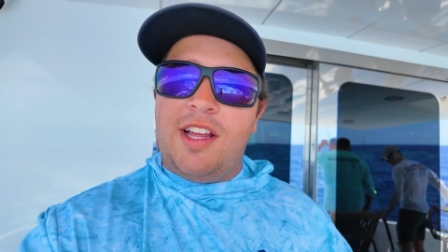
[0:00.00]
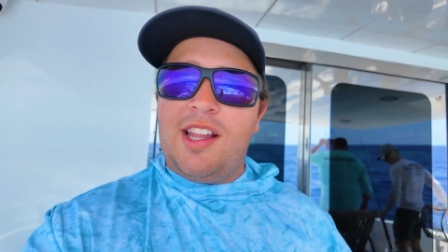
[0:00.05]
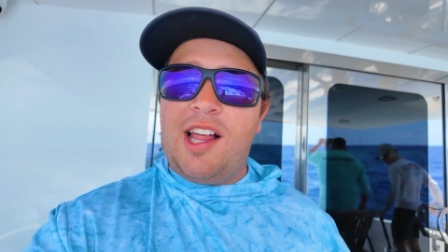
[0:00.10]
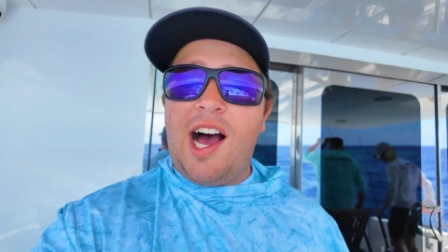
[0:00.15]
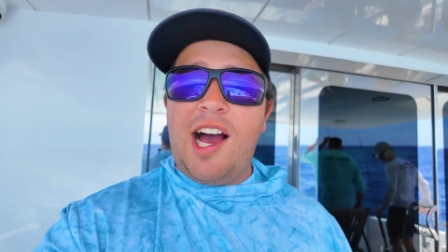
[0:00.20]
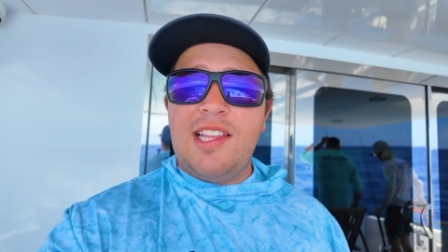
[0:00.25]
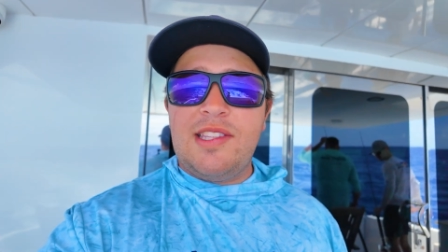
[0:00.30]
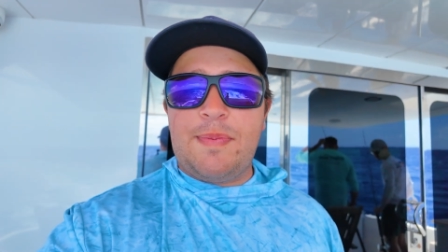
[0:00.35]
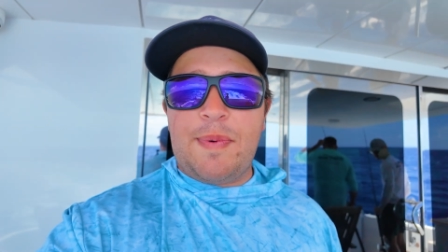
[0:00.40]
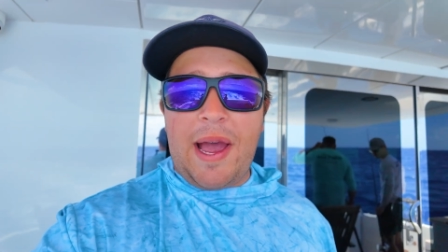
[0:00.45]
the
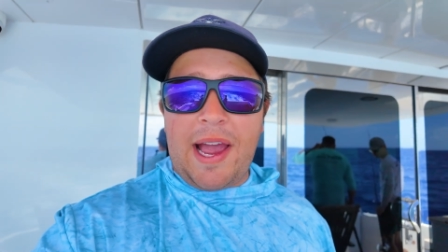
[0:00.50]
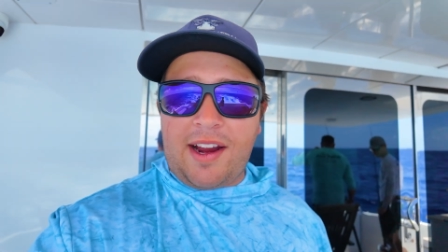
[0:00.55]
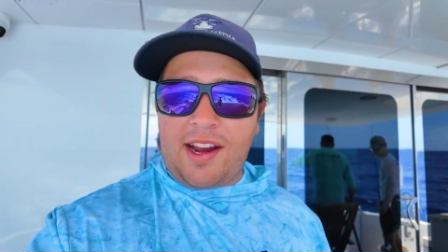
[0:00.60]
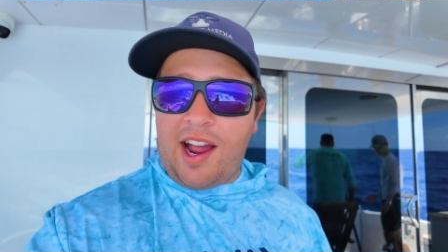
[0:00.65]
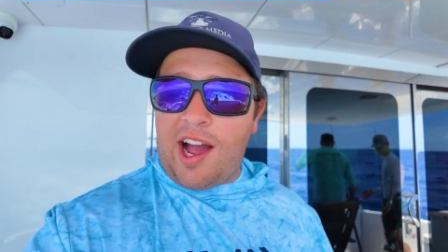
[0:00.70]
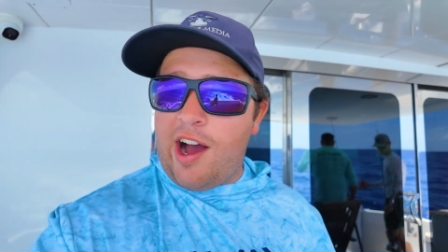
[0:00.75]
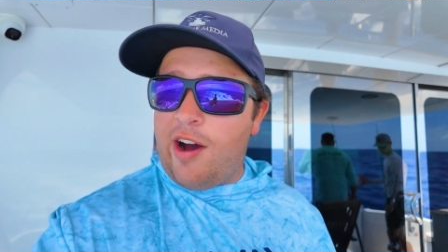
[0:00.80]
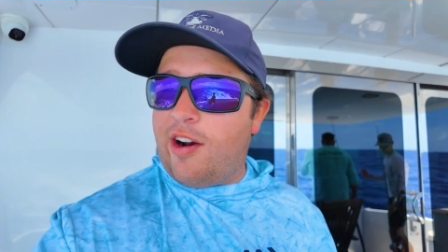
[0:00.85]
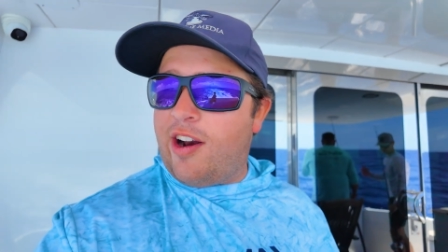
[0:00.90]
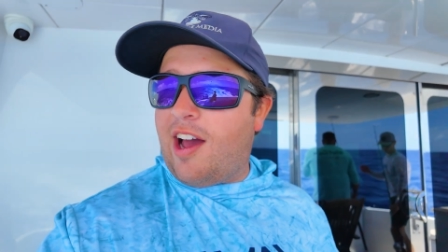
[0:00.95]
lines back
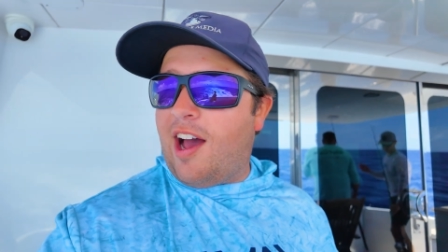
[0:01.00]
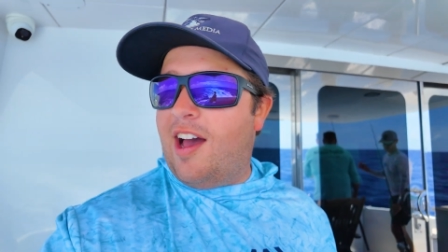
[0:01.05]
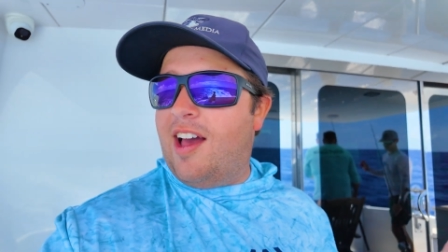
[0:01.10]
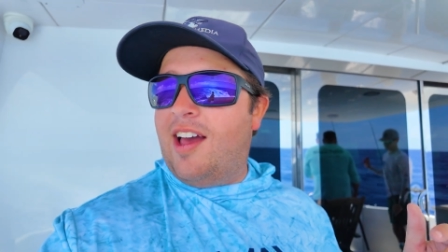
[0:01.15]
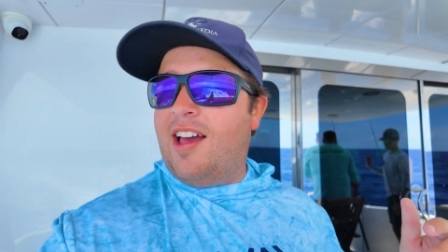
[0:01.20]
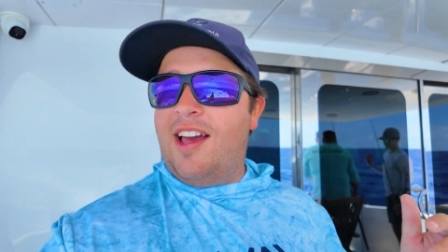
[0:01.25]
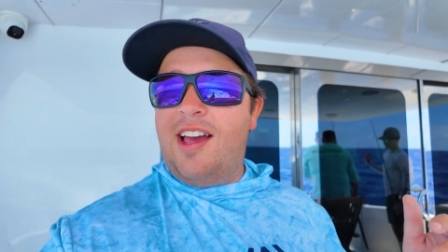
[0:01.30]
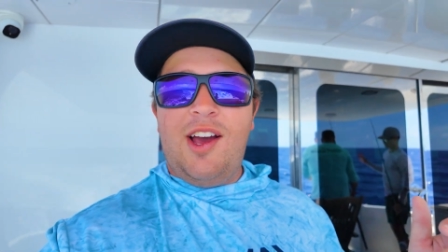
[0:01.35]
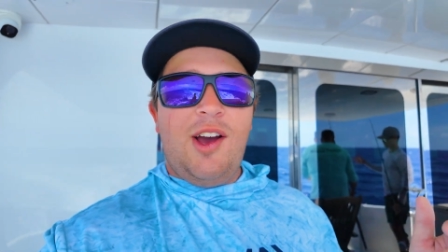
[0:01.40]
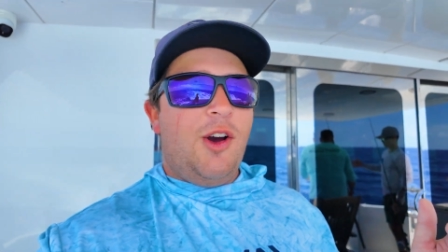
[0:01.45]
out.
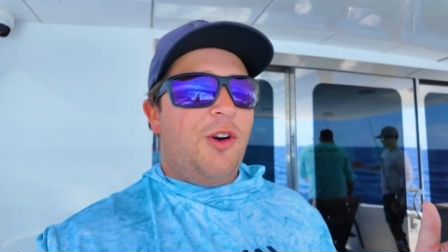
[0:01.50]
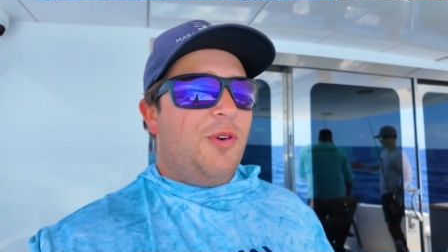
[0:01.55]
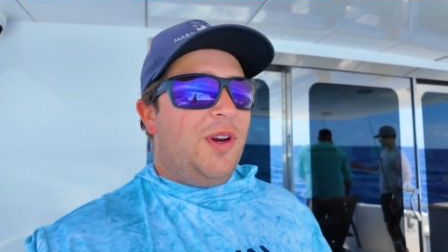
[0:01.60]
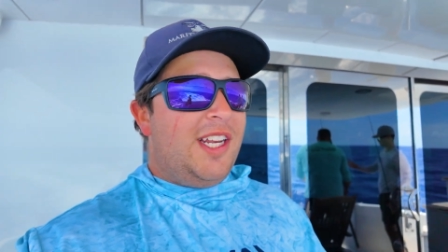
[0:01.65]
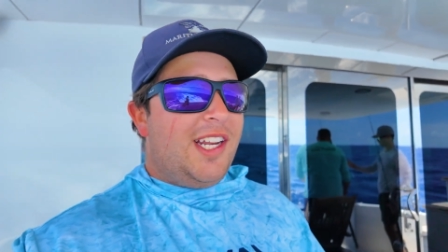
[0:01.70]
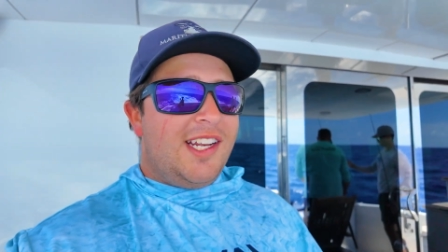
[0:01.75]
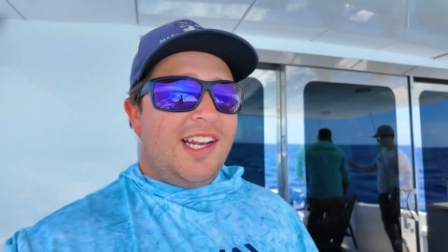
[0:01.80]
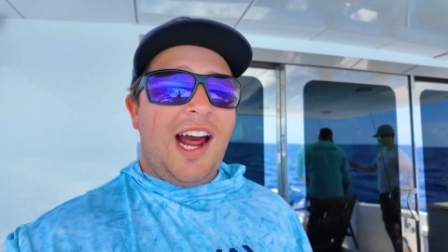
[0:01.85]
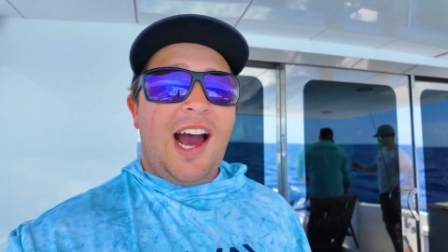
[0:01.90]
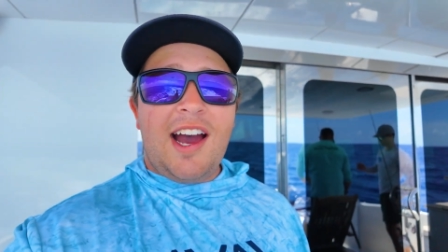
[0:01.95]
We
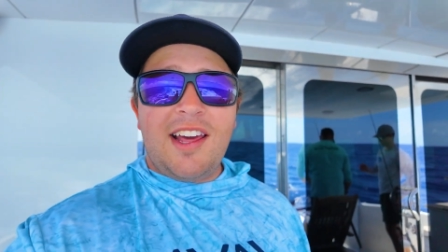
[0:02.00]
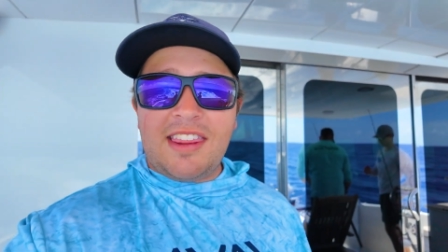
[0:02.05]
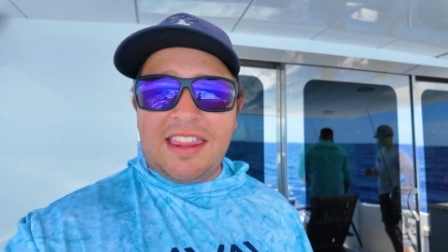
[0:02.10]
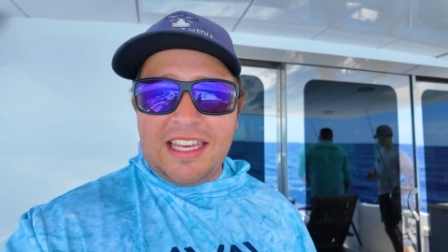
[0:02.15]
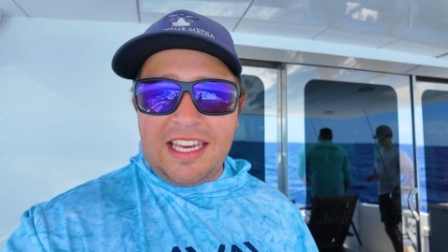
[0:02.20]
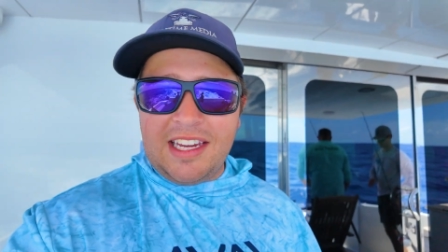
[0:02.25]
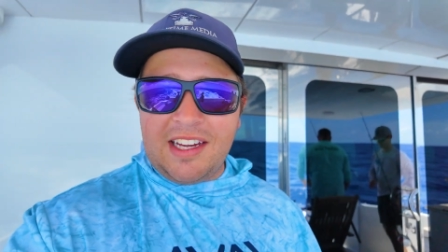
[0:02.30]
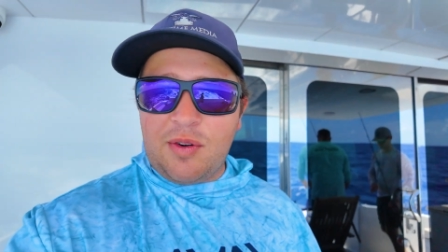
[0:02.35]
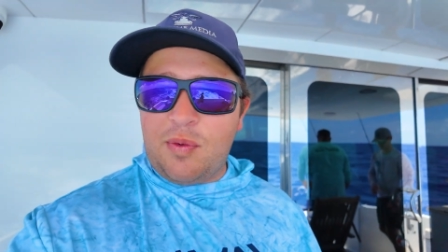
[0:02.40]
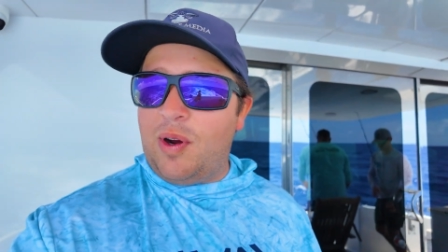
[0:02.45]
did not
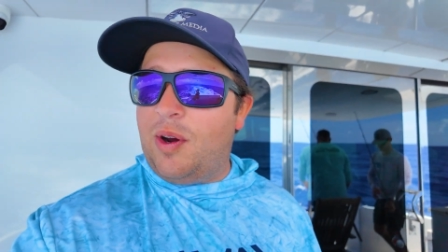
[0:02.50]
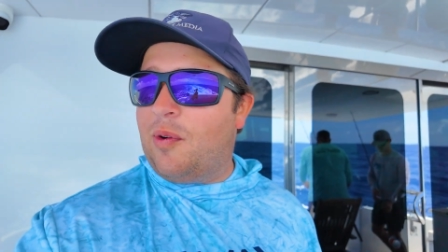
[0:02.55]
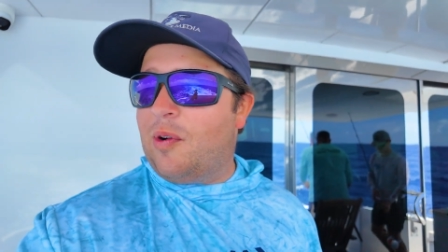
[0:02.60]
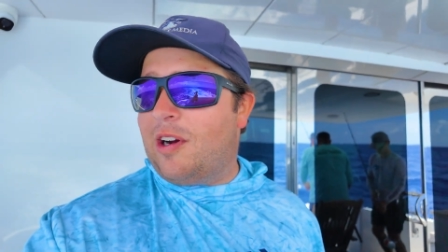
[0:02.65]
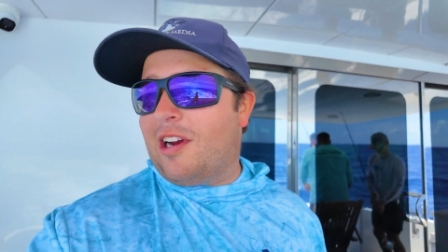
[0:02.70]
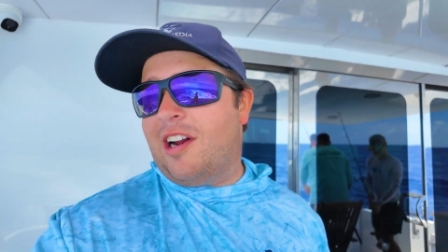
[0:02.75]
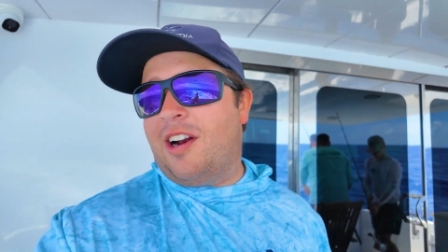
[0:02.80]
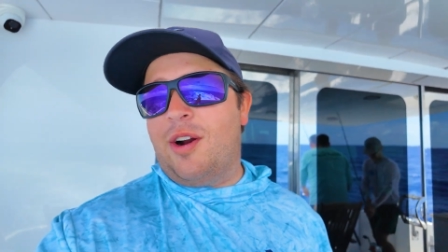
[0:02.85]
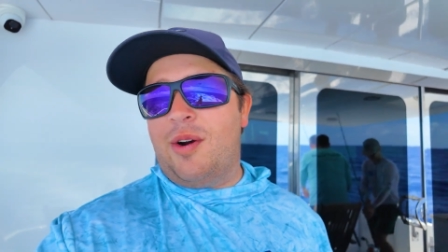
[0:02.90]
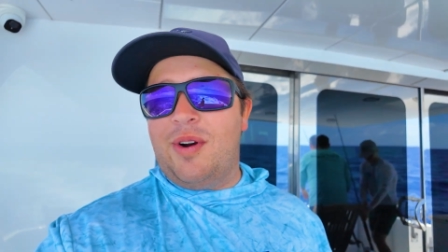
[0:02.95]
think we were
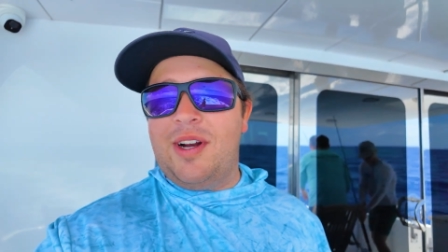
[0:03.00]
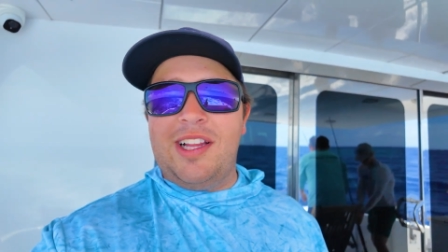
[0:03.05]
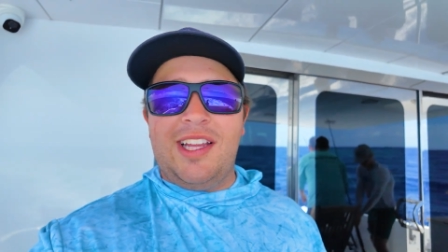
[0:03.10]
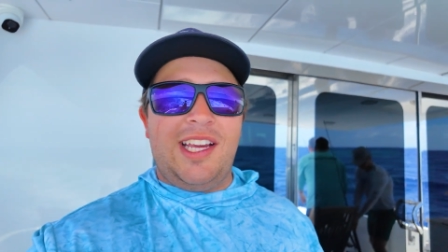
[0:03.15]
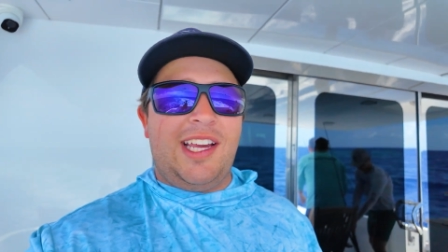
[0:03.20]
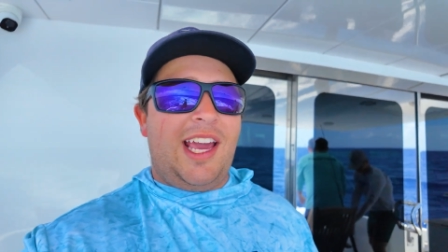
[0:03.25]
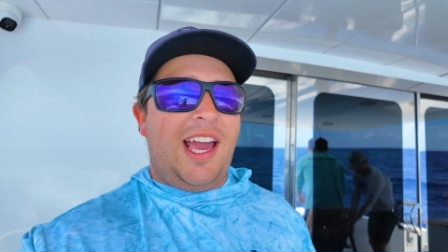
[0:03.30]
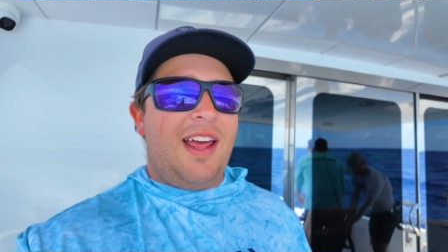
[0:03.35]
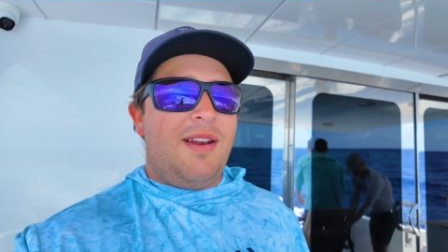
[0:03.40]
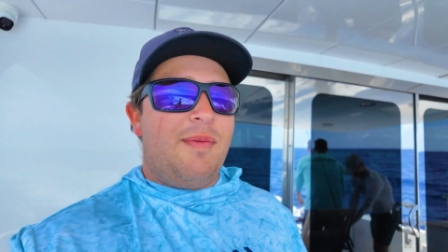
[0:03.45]
gonna really
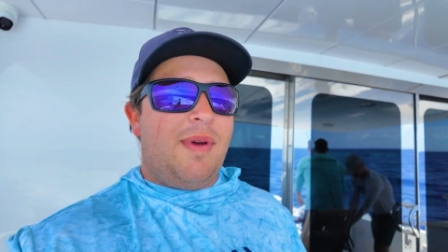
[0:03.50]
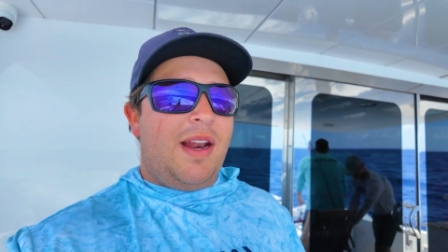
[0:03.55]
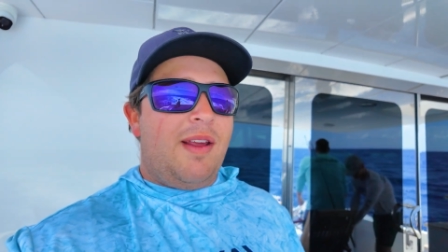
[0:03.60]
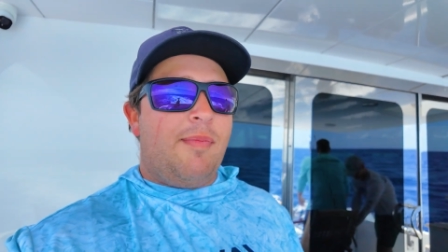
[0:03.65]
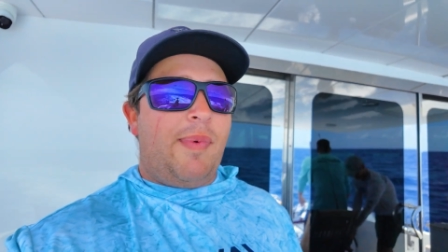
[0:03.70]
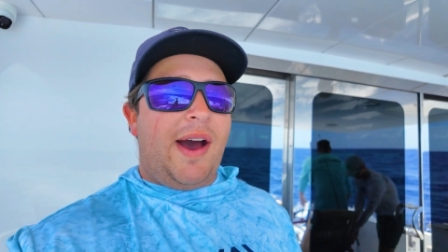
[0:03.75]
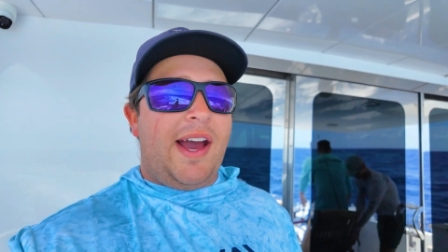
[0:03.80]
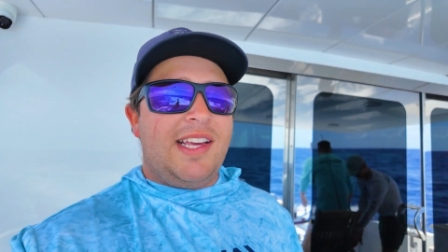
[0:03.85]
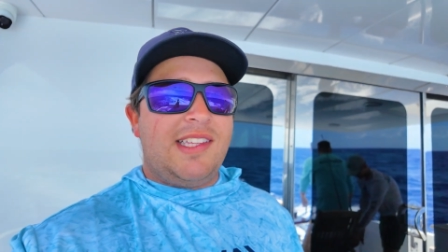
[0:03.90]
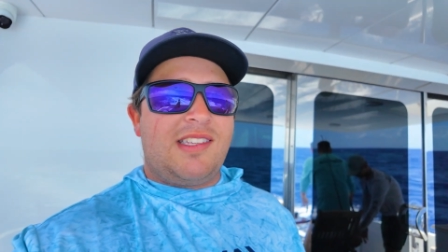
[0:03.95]
get many
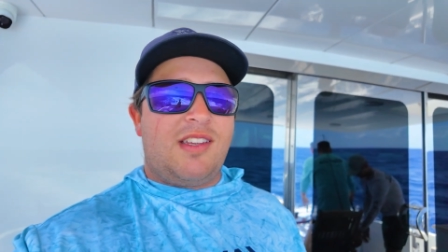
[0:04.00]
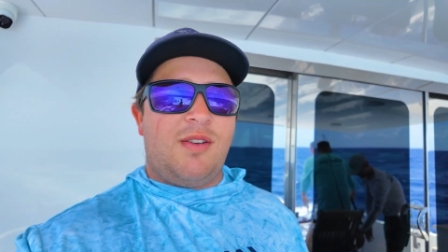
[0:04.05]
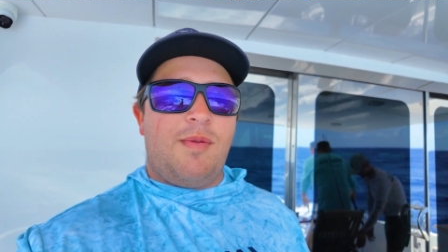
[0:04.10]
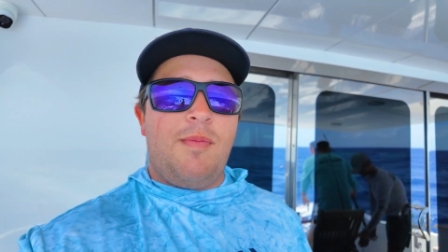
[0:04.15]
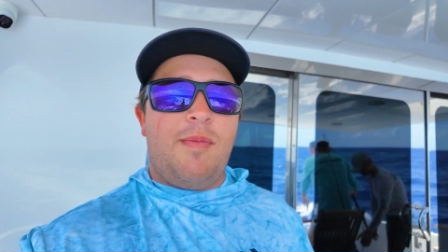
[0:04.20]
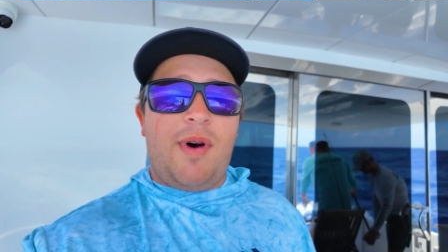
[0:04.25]
bites,